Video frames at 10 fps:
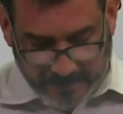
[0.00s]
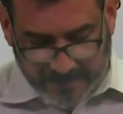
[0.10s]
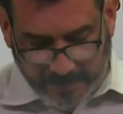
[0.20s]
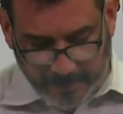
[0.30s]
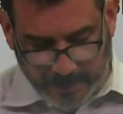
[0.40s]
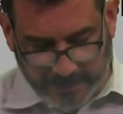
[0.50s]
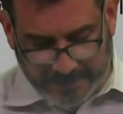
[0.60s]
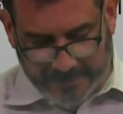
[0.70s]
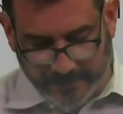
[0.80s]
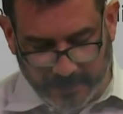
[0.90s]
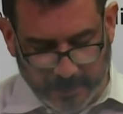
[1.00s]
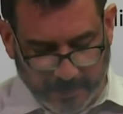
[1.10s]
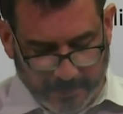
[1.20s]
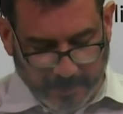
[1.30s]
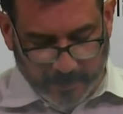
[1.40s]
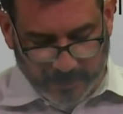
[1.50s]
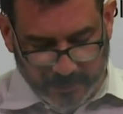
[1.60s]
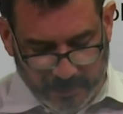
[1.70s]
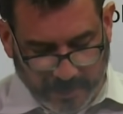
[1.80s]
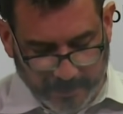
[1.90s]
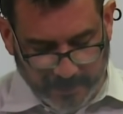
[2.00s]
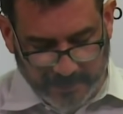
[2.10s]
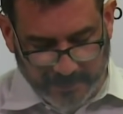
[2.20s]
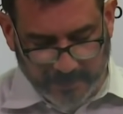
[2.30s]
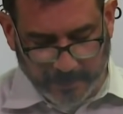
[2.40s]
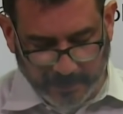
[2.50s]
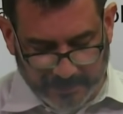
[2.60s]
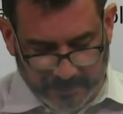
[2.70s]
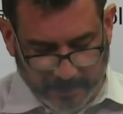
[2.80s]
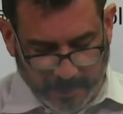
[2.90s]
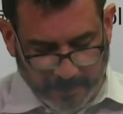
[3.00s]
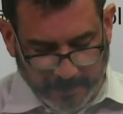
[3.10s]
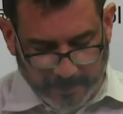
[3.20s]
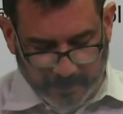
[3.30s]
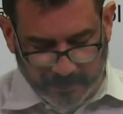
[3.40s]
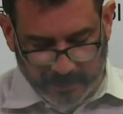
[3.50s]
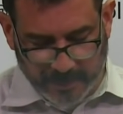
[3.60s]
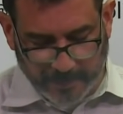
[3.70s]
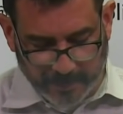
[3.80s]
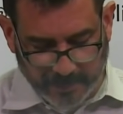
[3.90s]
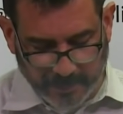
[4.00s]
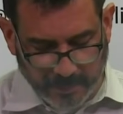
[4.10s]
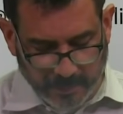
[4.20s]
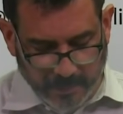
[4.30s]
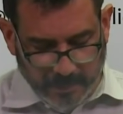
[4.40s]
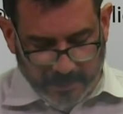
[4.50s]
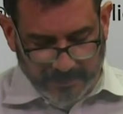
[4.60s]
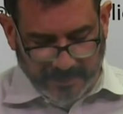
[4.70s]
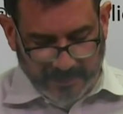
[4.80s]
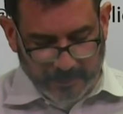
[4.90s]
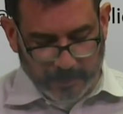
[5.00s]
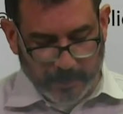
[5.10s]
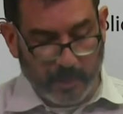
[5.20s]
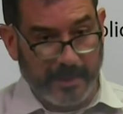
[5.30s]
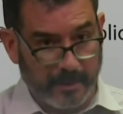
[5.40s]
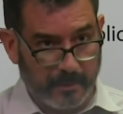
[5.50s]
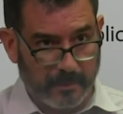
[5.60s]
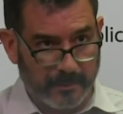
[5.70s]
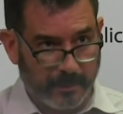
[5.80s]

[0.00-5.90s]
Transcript: did not put any of the community members in jeopardy, none of the police department members in jeopardy, is an answered prayer.